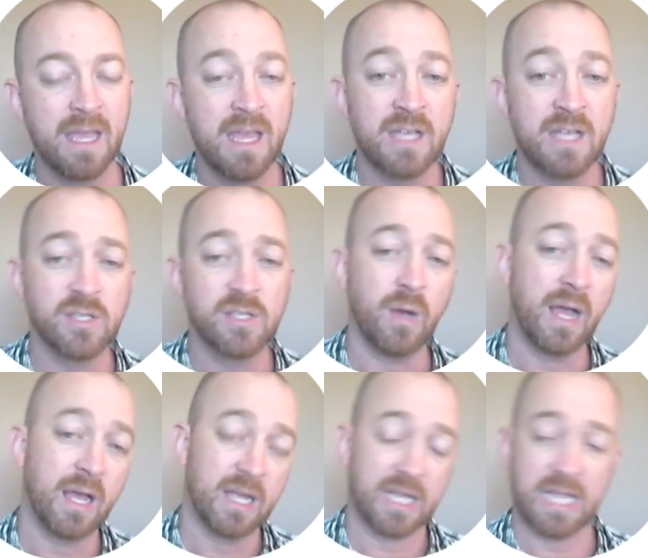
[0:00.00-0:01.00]
So
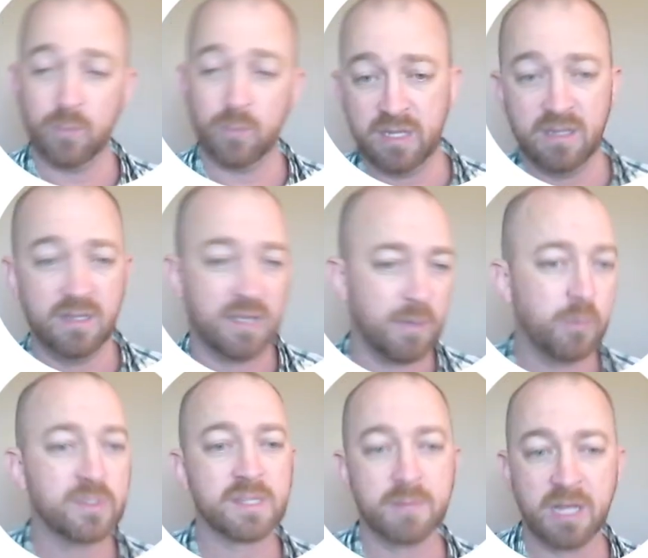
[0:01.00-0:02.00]
can we come up with some
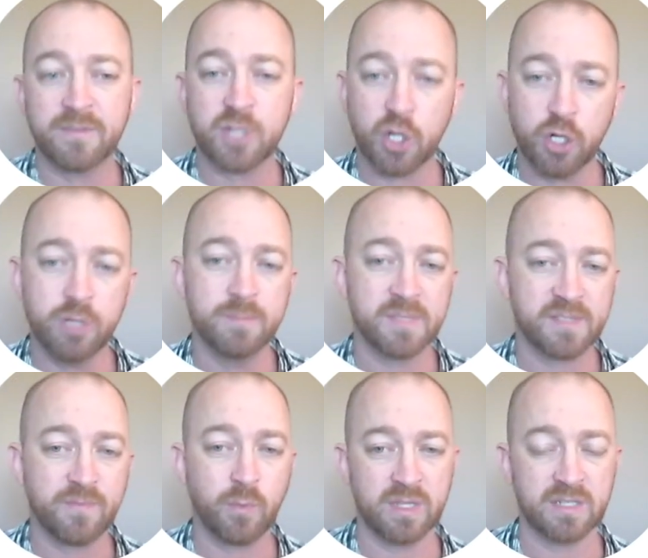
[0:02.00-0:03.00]
kind of terms for
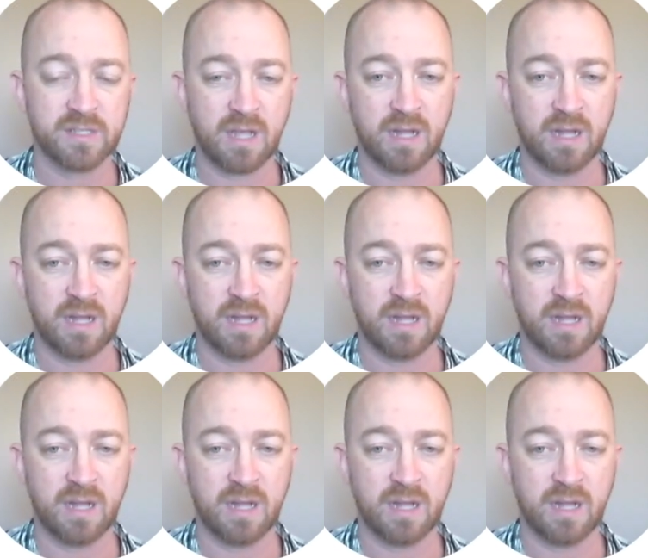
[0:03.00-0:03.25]
this kind of